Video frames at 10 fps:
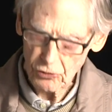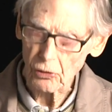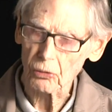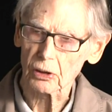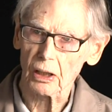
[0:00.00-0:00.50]

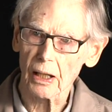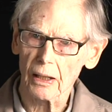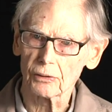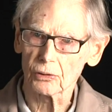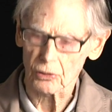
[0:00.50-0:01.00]
so
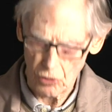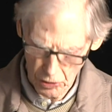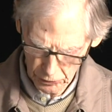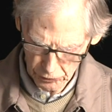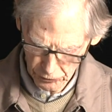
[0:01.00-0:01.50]
glad you're
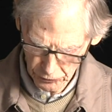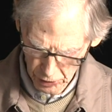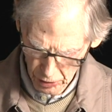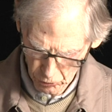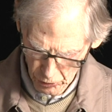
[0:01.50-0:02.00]
going to
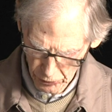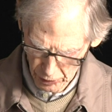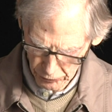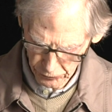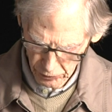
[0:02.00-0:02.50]
stay with
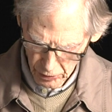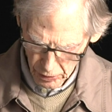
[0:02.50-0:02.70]
us,